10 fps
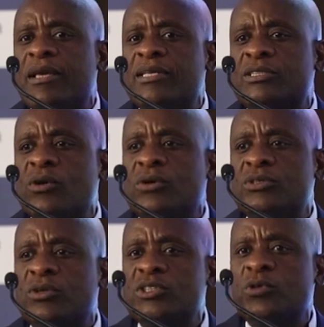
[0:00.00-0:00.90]

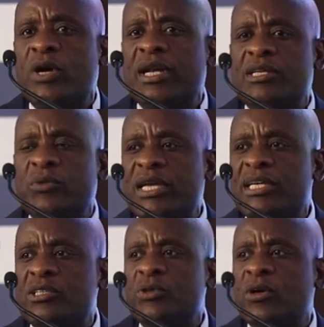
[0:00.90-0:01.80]
So don't worry, and we are
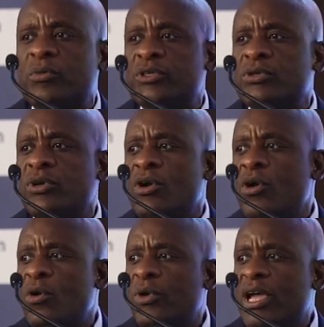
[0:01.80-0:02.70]
here to help you.
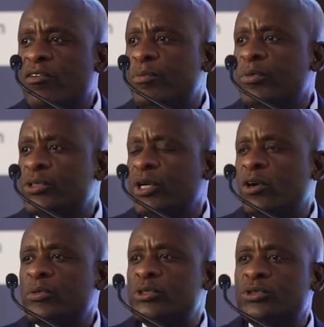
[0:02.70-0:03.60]
We have people to
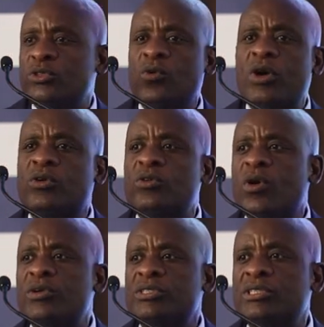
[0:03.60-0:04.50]
help you to do
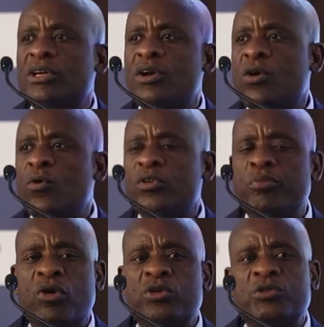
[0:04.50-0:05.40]
one-on-ones. We
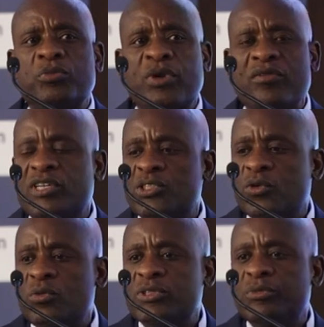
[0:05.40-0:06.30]
booked private
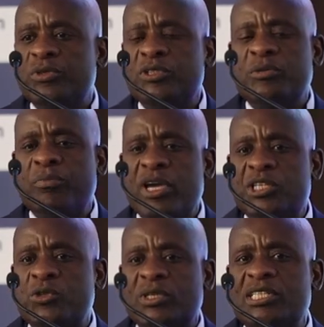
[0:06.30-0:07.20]
rooms. Please
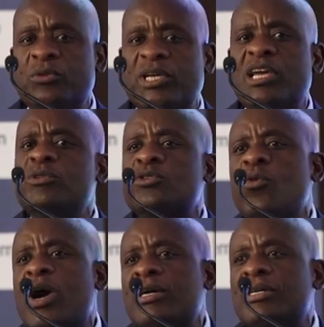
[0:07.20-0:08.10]
make sure that we came to
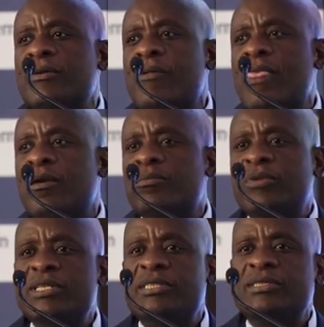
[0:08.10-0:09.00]
work.
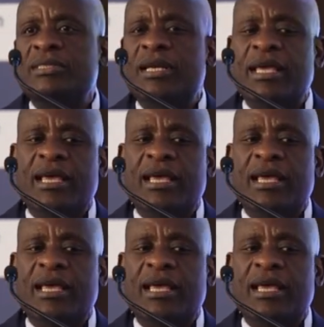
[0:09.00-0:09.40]
Please